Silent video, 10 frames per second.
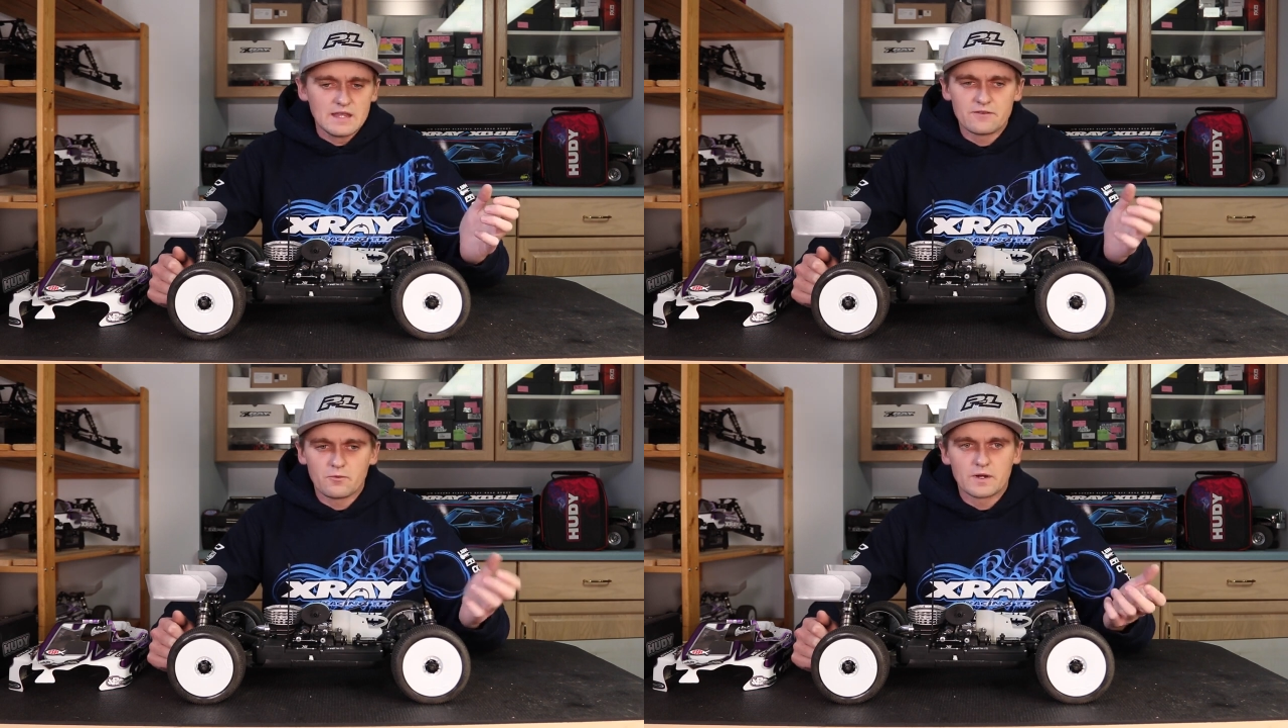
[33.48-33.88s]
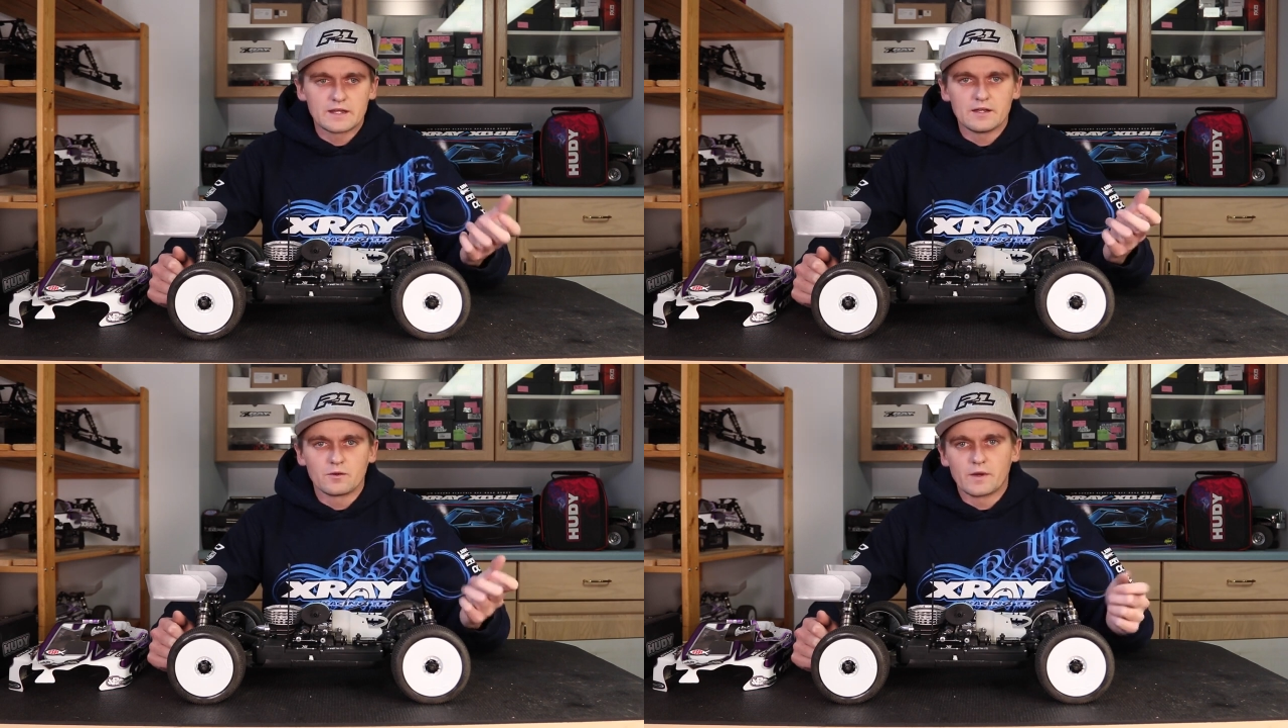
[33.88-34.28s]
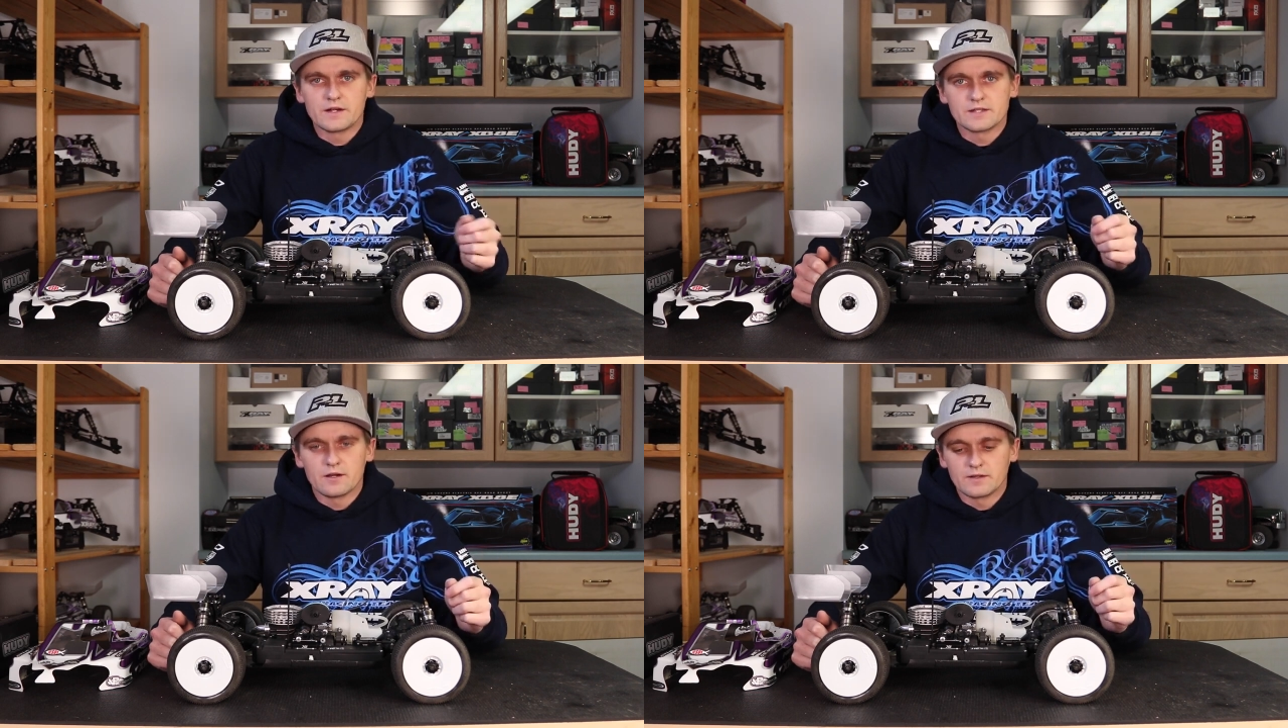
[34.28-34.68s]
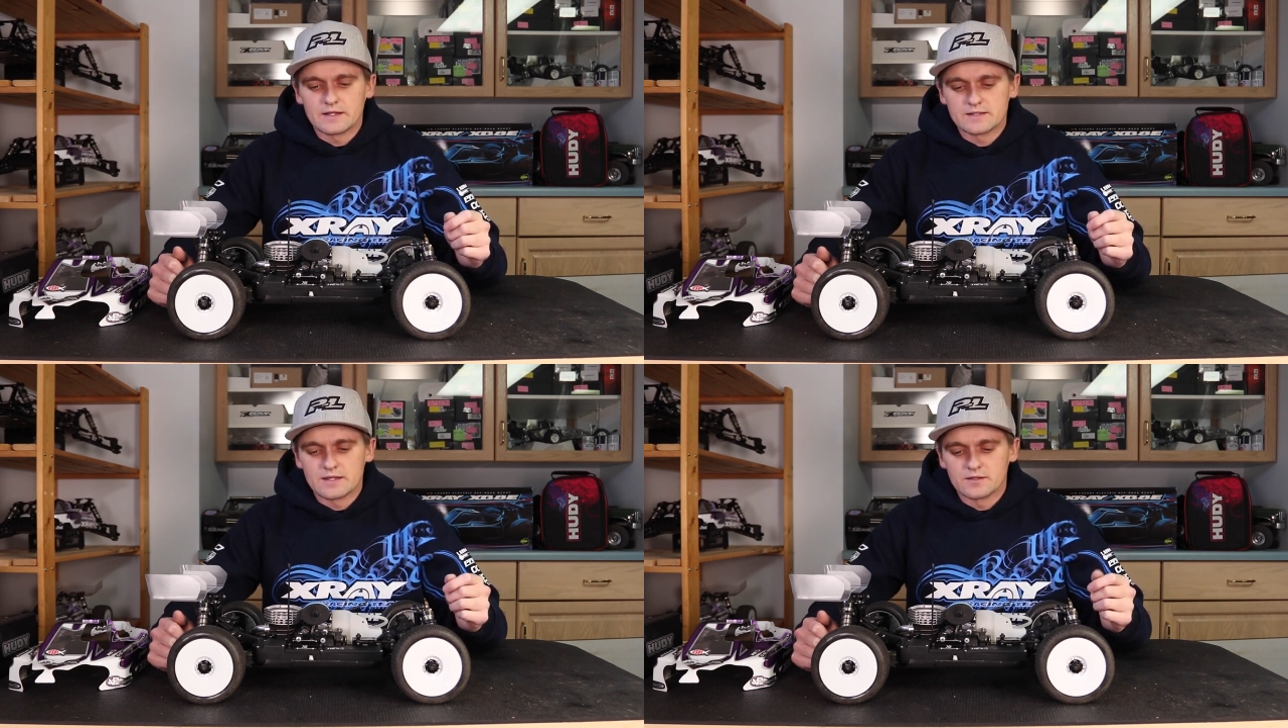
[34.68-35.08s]
if one gear wears out,
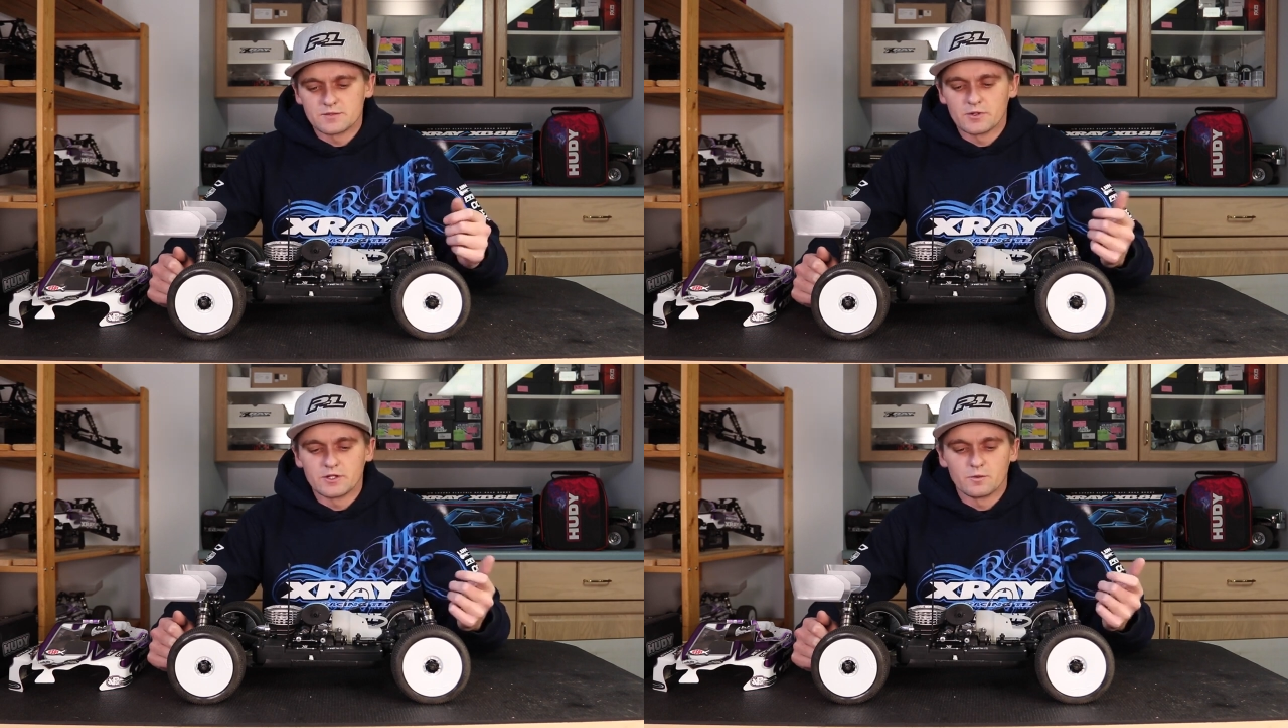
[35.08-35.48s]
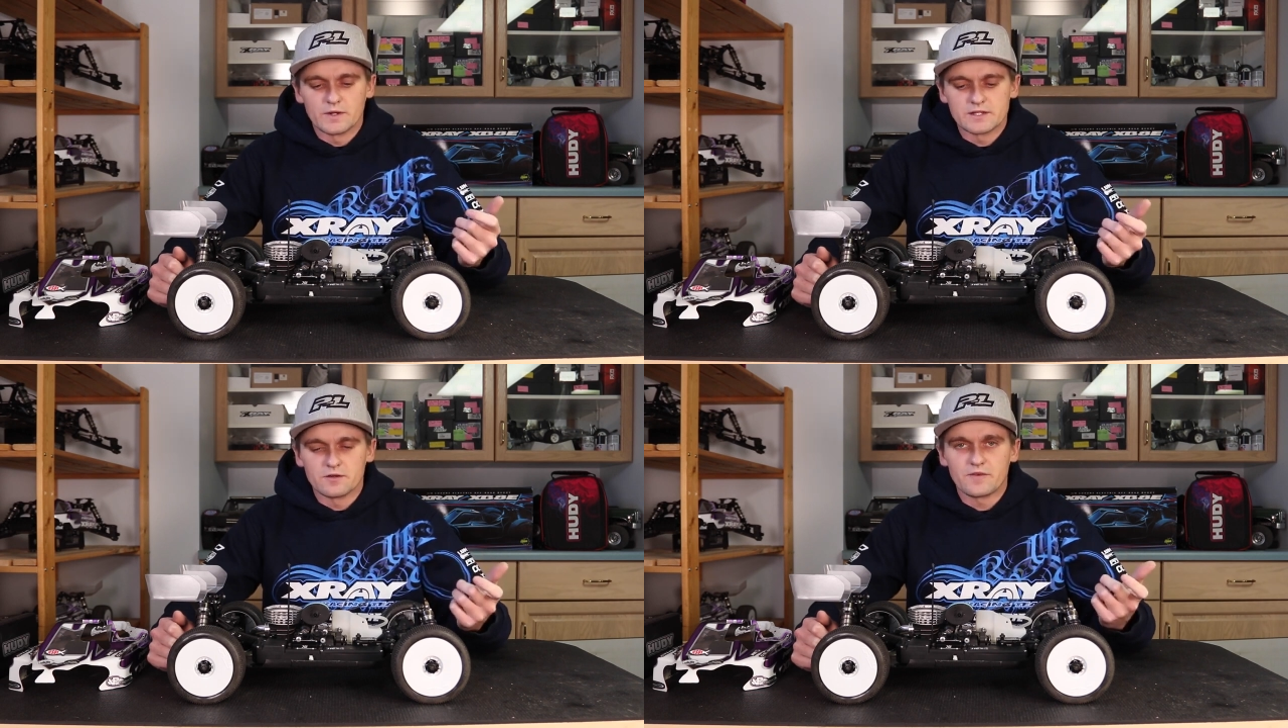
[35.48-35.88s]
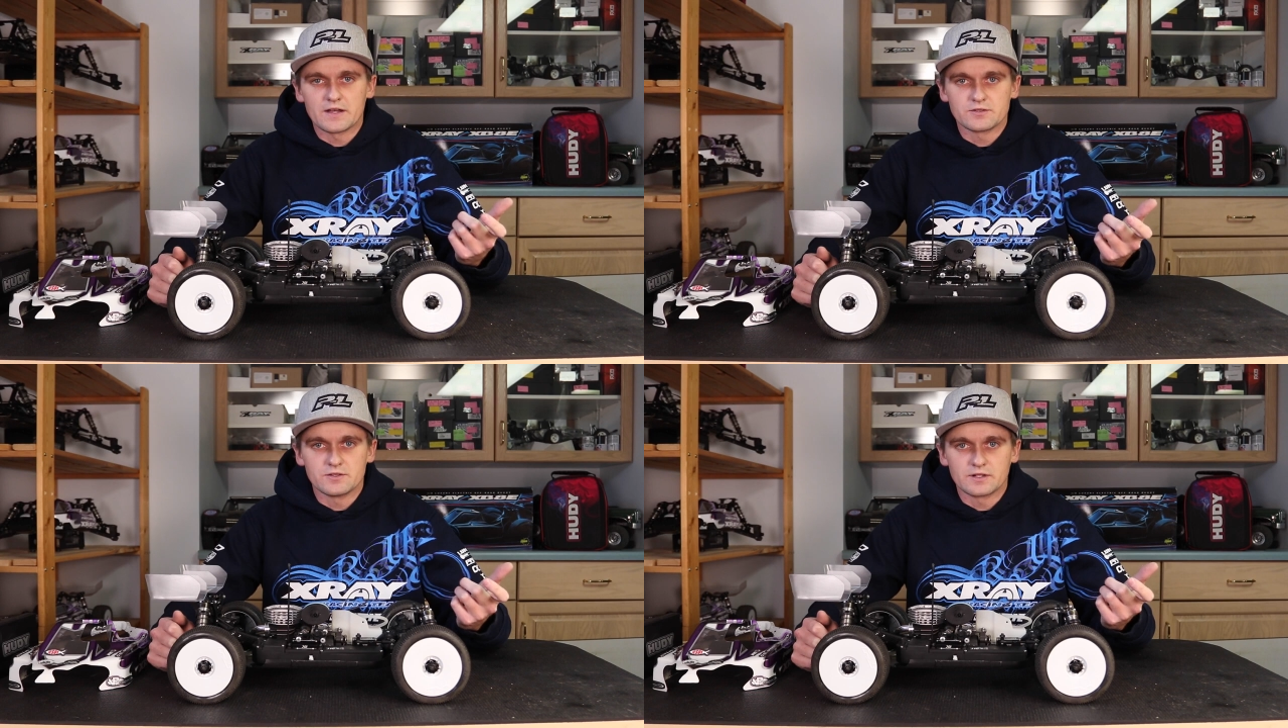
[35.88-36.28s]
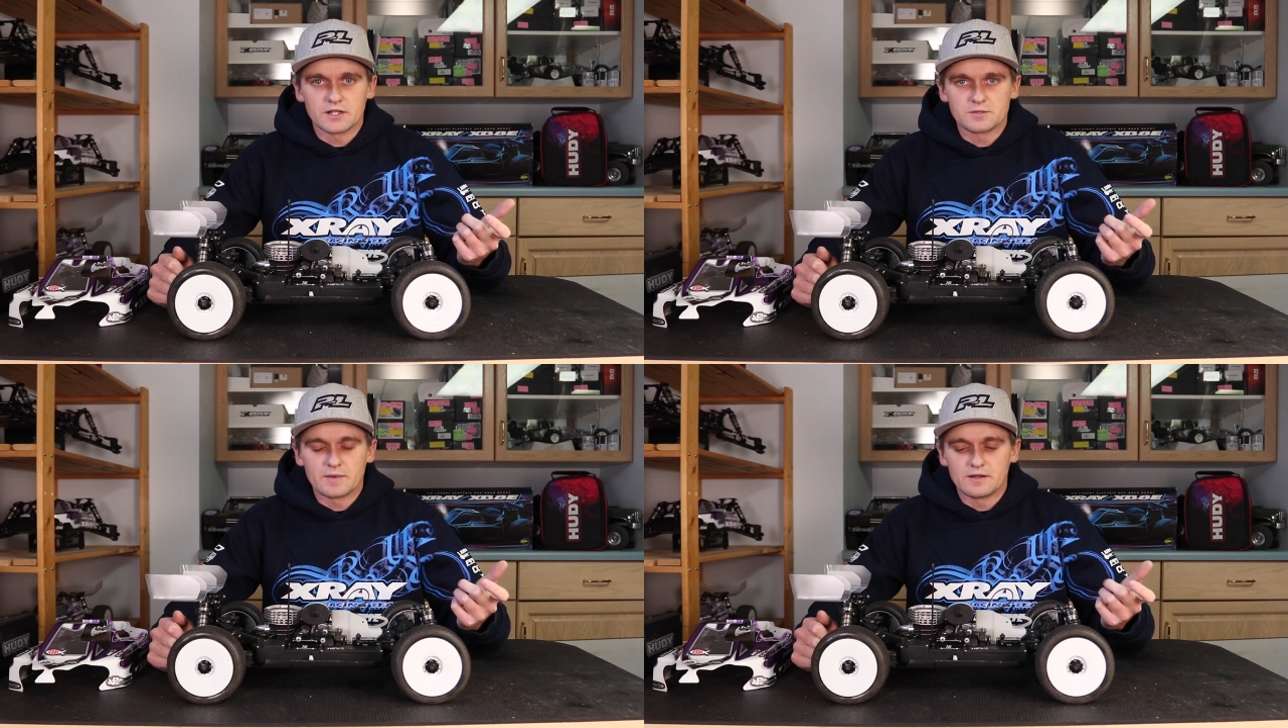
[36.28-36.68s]
like say the spur gear wears out faster than the
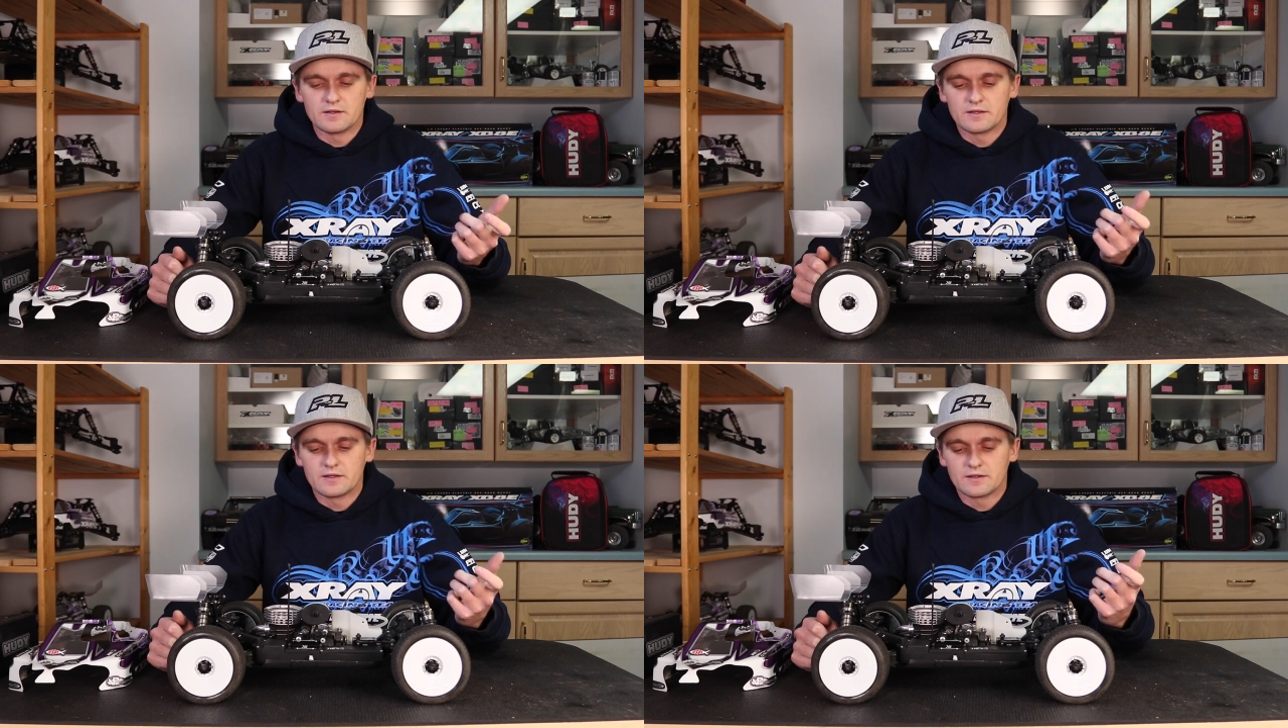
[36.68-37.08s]
clutch bell,